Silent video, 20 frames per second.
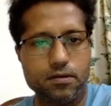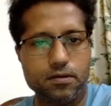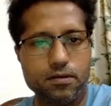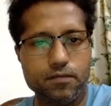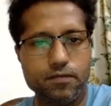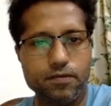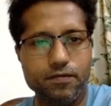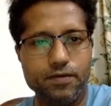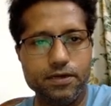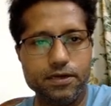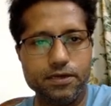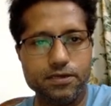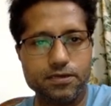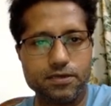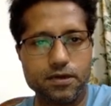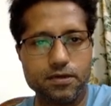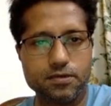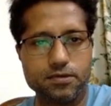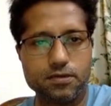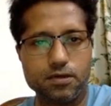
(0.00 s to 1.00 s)
we will
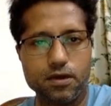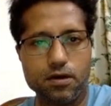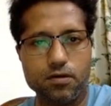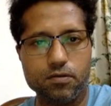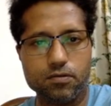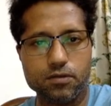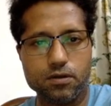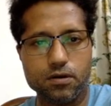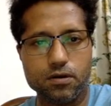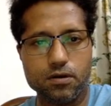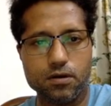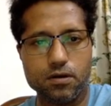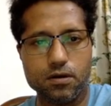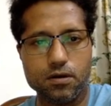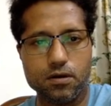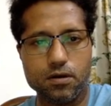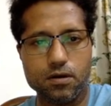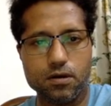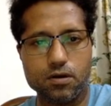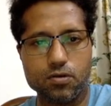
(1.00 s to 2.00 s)
discuss now the
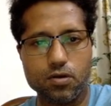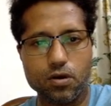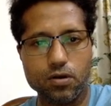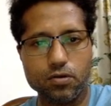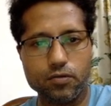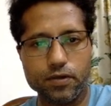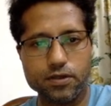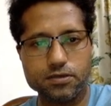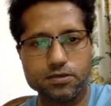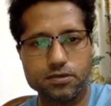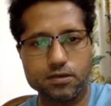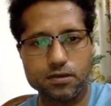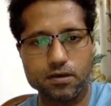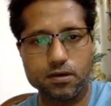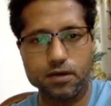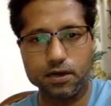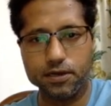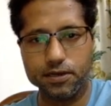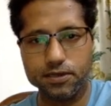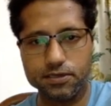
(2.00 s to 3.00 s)
congruence
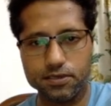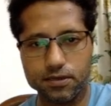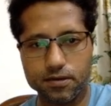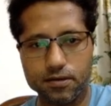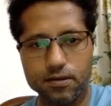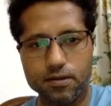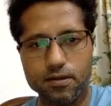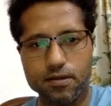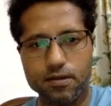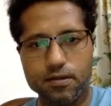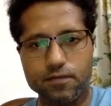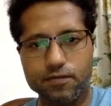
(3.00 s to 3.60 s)
condition,